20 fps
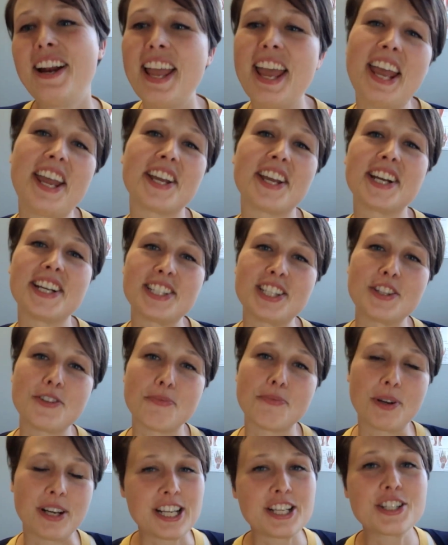Hey guys, it's
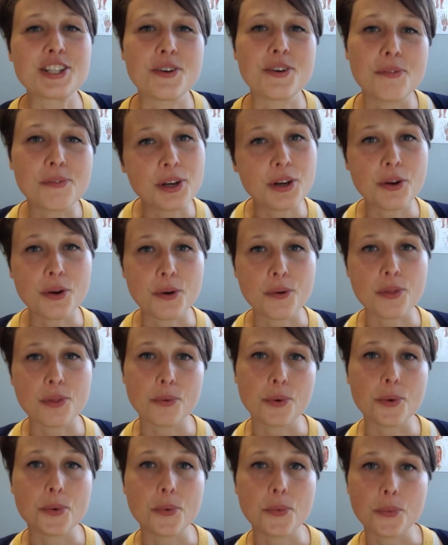Brittany. So I'm going to go
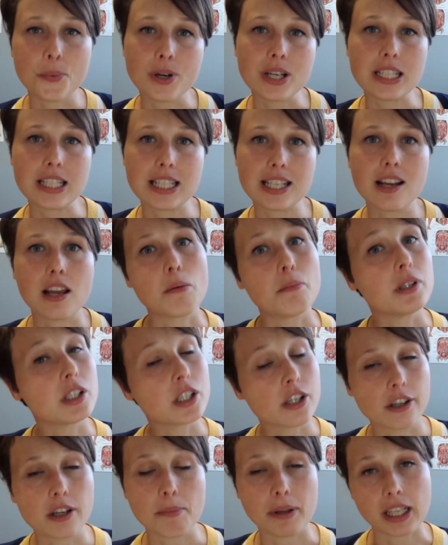through what a
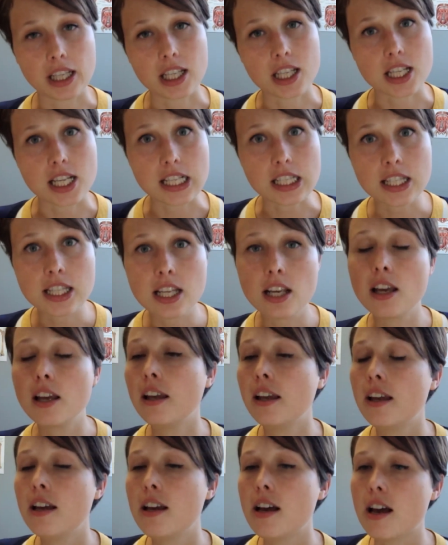Materia Medica is.
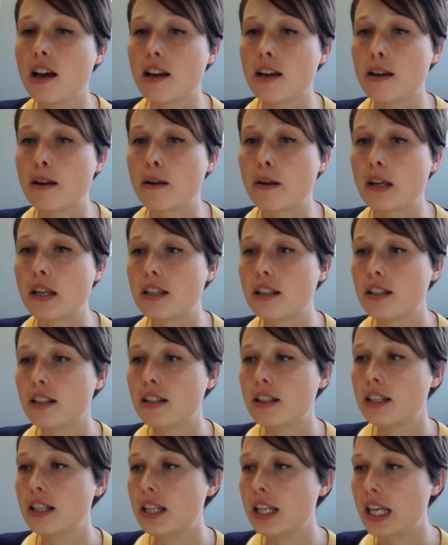It
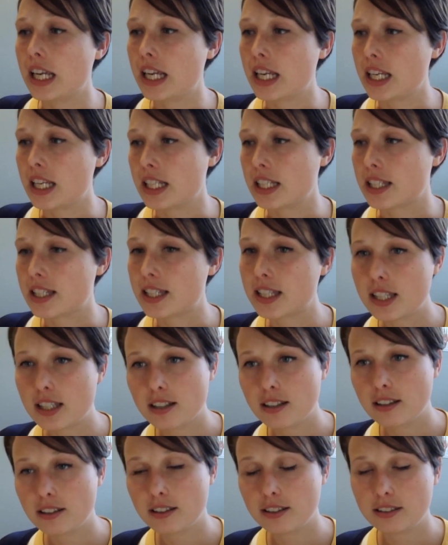
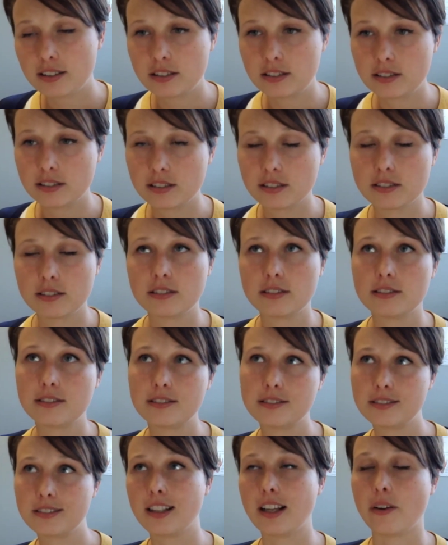is,
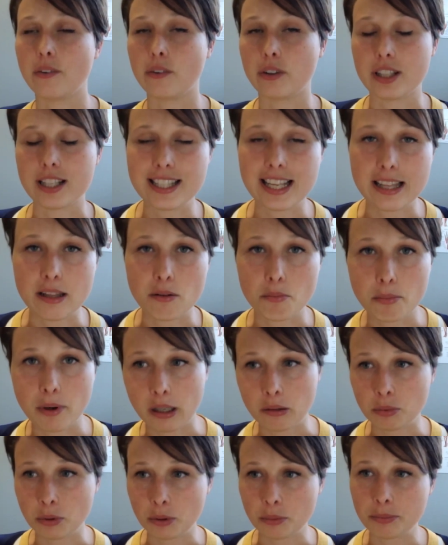I want to say the
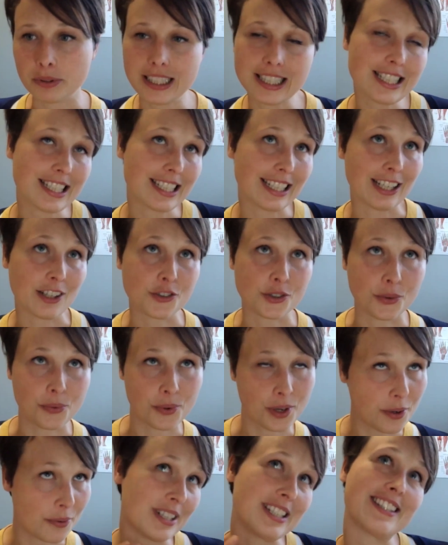Bible, but that's not true.
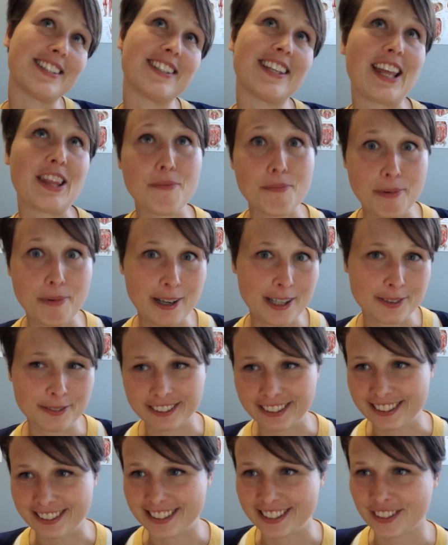We always say the
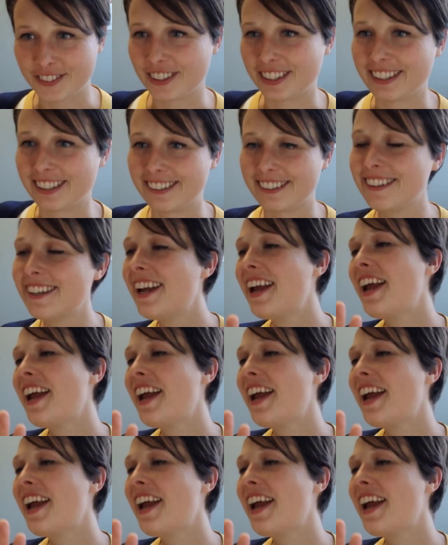Bible is the organon.